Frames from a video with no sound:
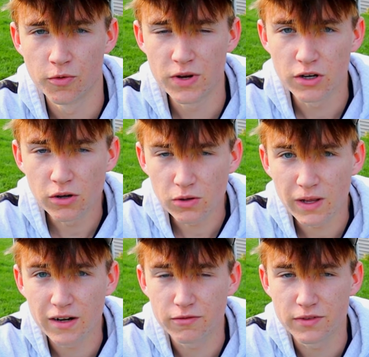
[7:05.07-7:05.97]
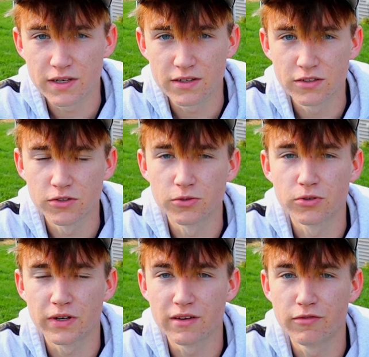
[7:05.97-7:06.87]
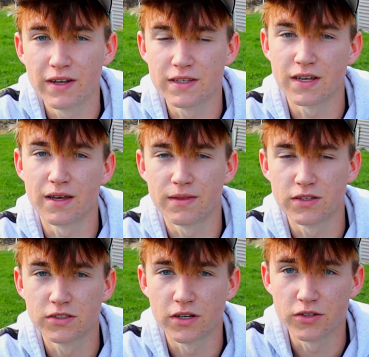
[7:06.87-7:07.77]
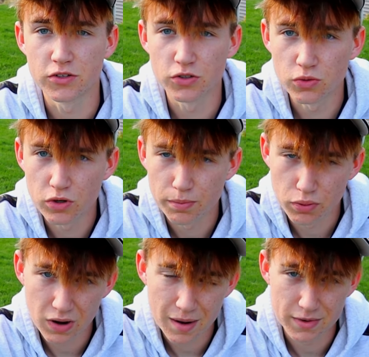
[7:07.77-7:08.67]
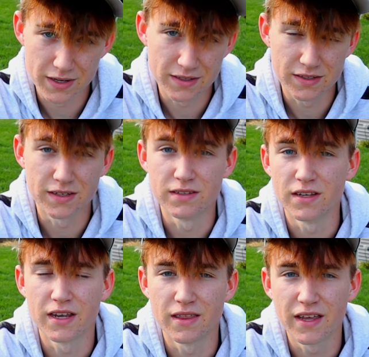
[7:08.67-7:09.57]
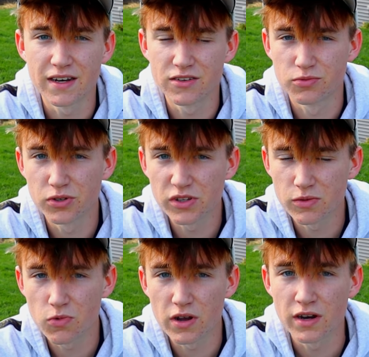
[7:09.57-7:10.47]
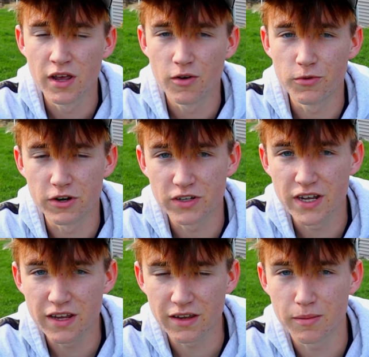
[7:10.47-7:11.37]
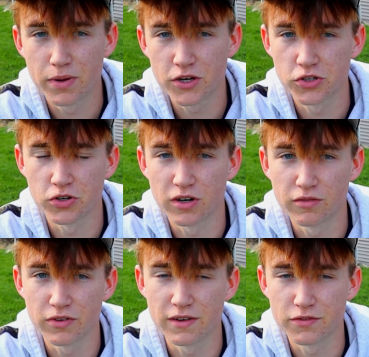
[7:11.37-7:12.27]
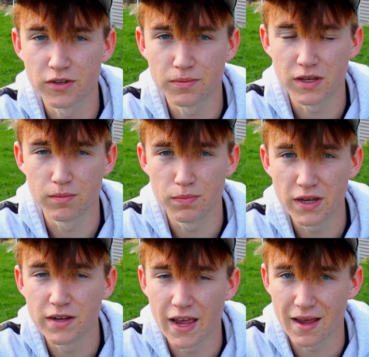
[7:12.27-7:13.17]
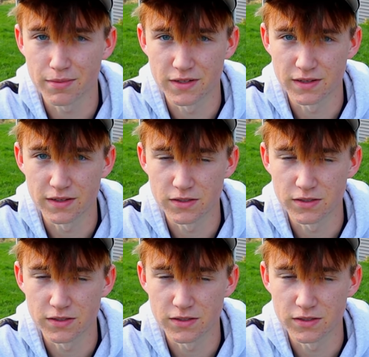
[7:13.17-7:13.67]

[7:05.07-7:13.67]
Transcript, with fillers: We call a lot of these solar events on the sun solar prominences, and that is really what we are taking a picture of if something big happens on the